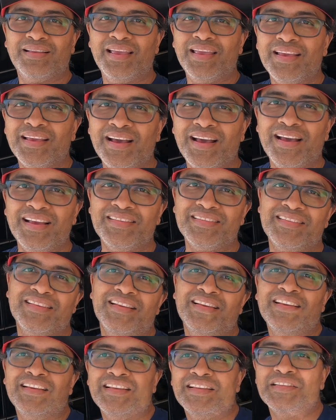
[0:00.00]
Hey guys,
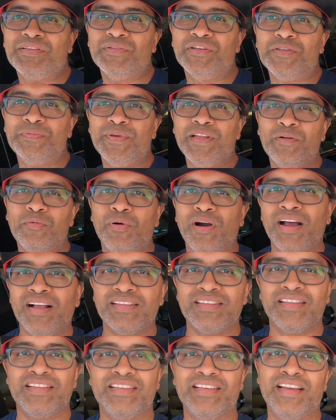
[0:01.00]
so it's been a
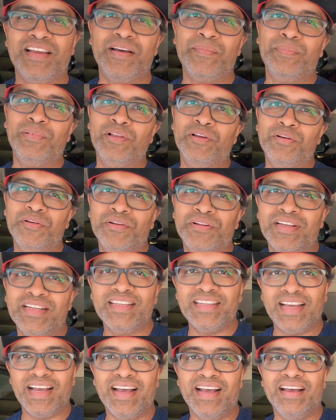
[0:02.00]
while since I
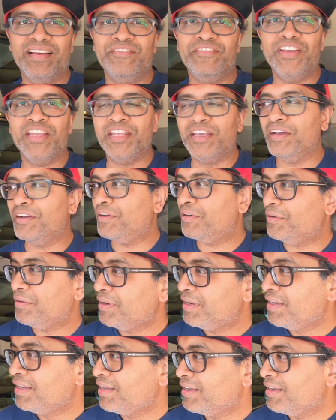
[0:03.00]
uploaded a video,